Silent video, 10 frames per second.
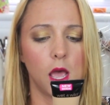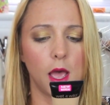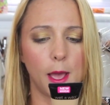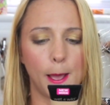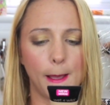
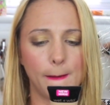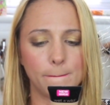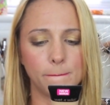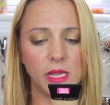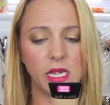
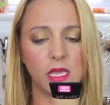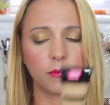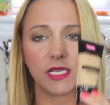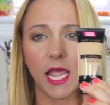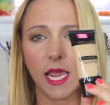um,
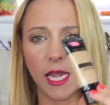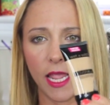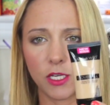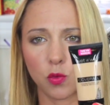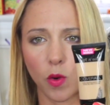medium tan,
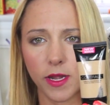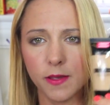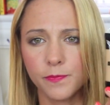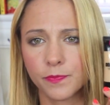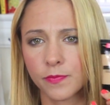eight twenty.
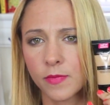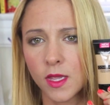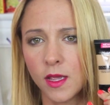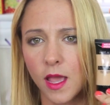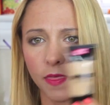
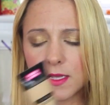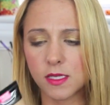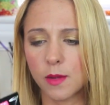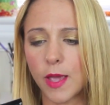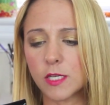I think
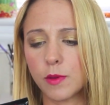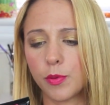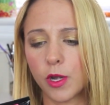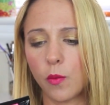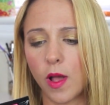it's going to match me
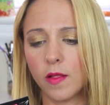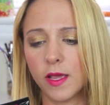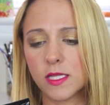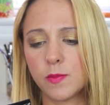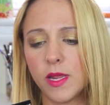pretty well.
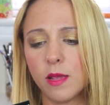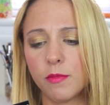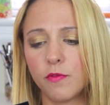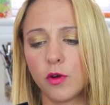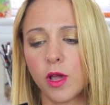It's medium
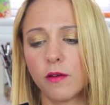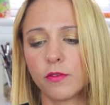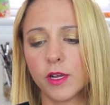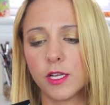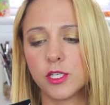to full
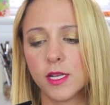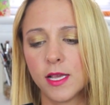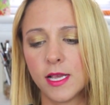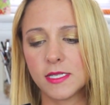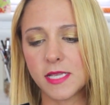coverage,
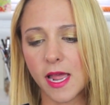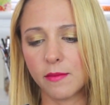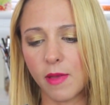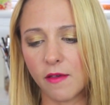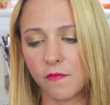
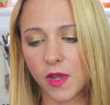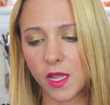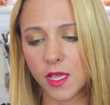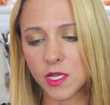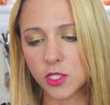satin matte
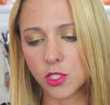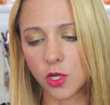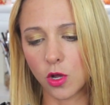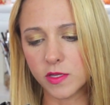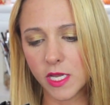finish,
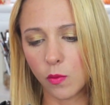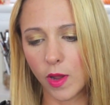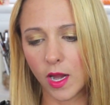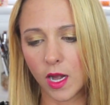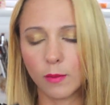all day
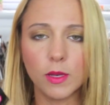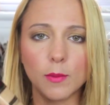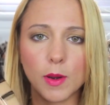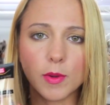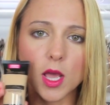wear, blah,
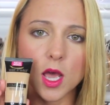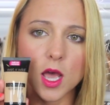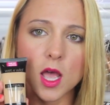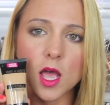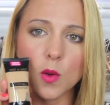blah,
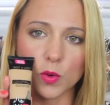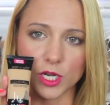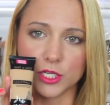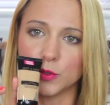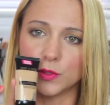blah. We're
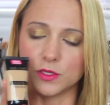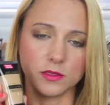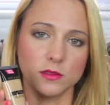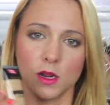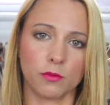going to do
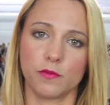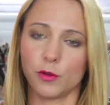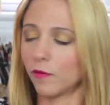a, a review